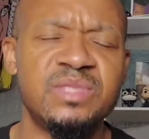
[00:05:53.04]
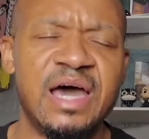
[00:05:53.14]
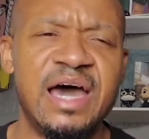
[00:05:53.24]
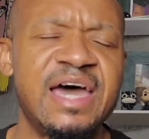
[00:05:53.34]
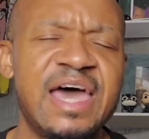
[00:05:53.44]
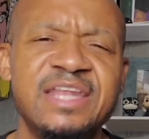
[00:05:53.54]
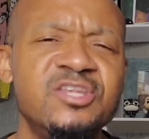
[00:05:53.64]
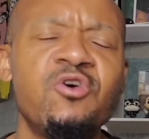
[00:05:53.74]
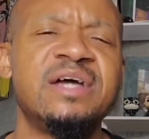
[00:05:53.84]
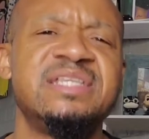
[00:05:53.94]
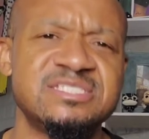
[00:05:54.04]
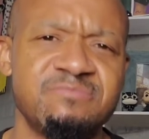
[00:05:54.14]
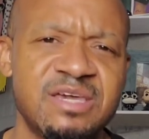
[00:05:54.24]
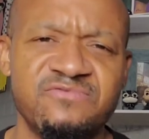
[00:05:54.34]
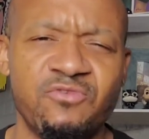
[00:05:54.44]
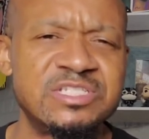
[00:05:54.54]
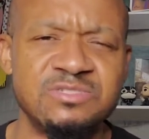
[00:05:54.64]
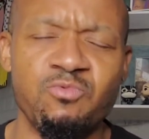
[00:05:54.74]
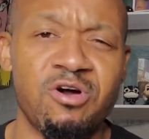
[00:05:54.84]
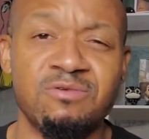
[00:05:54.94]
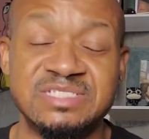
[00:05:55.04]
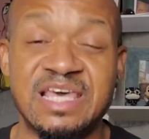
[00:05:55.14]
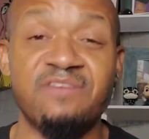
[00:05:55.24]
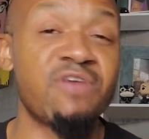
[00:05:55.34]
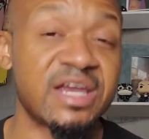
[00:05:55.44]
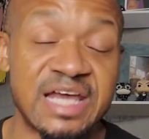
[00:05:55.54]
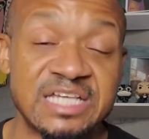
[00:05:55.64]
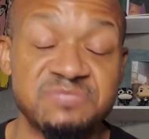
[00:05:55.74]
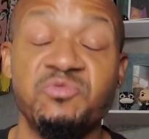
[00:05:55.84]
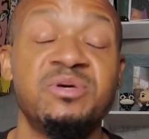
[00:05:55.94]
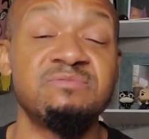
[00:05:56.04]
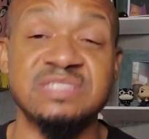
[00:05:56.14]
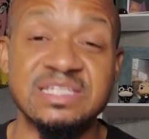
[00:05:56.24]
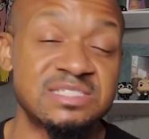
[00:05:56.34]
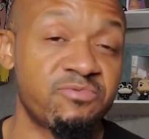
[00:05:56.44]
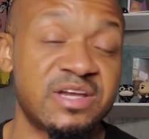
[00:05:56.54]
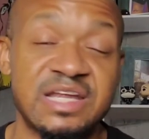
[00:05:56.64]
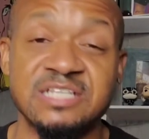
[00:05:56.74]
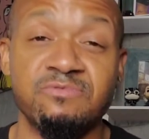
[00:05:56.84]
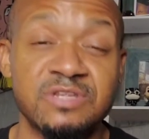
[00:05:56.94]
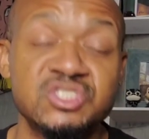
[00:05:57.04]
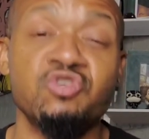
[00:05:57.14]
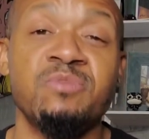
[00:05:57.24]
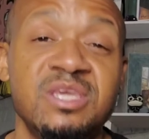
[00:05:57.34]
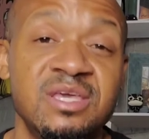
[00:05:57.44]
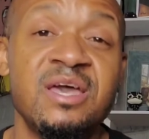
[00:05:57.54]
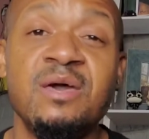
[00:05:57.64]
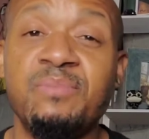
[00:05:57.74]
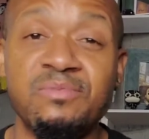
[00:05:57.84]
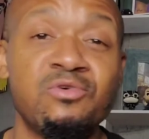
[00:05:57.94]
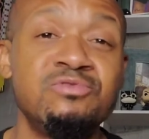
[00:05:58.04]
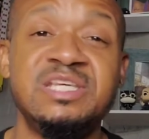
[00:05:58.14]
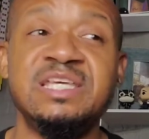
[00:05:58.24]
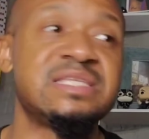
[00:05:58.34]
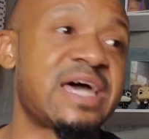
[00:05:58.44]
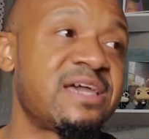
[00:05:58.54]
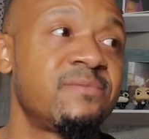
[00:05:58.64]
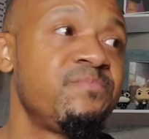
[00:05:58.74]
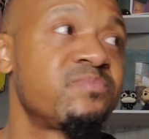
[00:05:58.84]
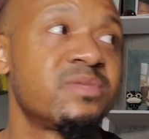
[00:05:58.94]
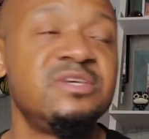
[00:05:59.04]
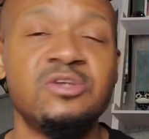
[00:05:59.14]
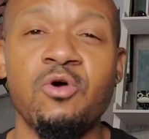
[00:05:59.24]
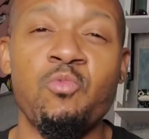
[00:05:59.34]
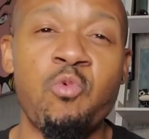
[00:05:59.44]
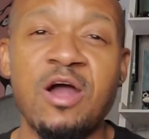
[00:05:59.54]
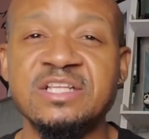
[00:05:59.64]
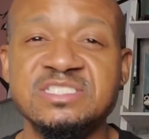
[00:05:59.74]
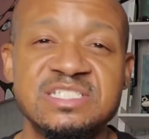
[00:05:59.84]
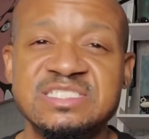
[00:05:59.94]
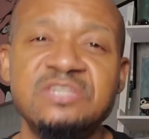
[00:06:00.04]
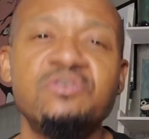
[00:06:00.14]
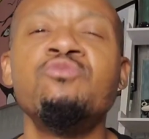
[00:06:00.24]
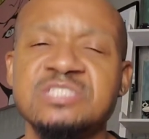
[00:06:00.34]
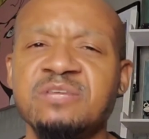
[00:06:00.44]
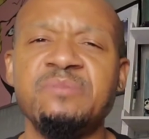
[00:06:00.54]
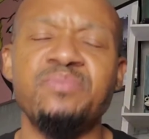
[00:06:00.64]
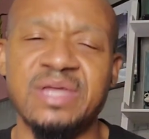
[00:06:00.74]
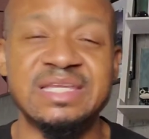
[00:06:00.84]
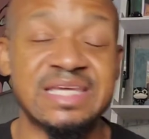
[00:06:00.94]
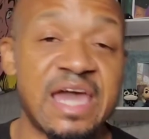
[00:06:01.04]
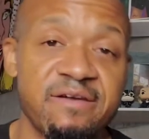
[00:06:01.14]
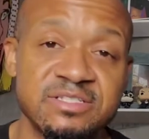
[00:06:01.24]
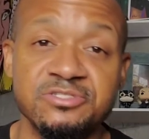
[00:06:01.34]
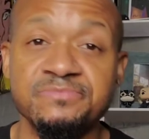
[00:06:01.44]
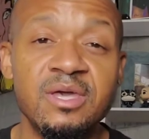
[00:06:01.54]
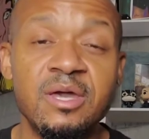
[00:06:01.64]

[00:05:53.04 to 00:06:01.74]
I had no idea this man's voice and walk was that recognizable, but it was instantly recognizable to so many people who didn't like, you know, watch to see who was going to be playing the character.